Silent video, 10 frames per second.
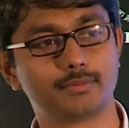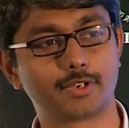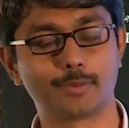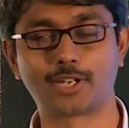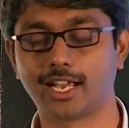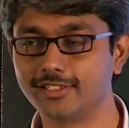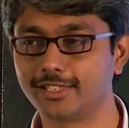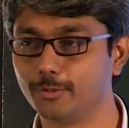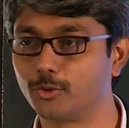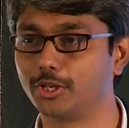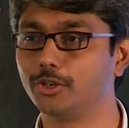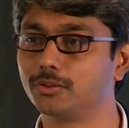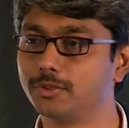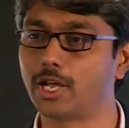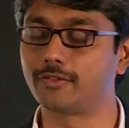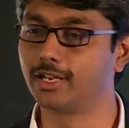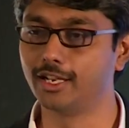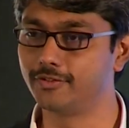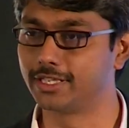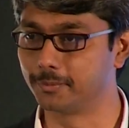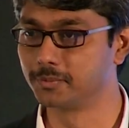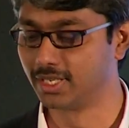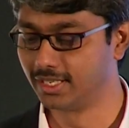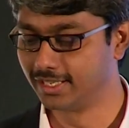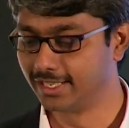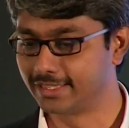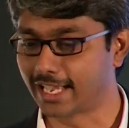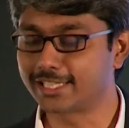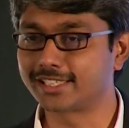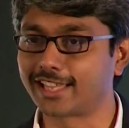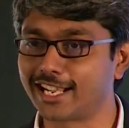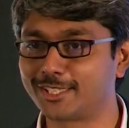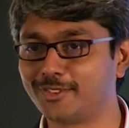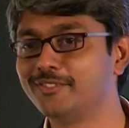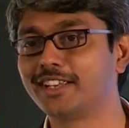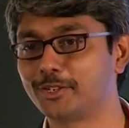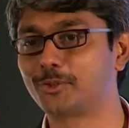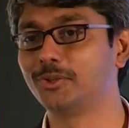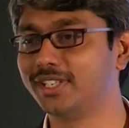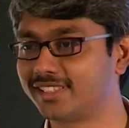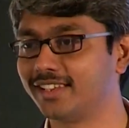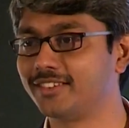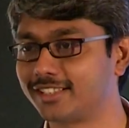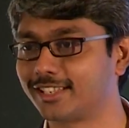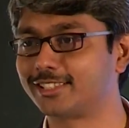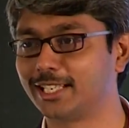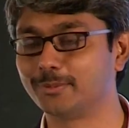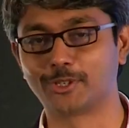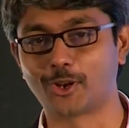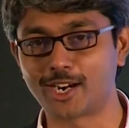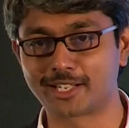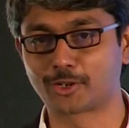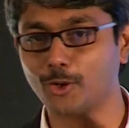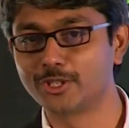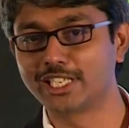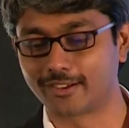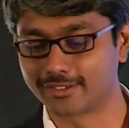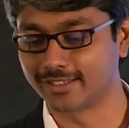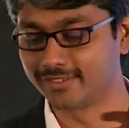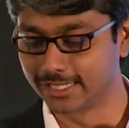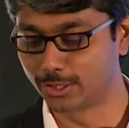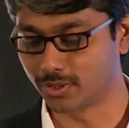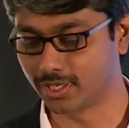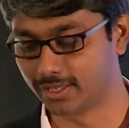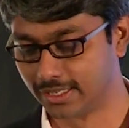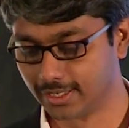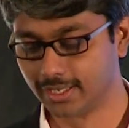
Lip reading: reptiles anymore. You know, you have to live with them. That's when we can truly say we are sustainable, not closing ourselves into a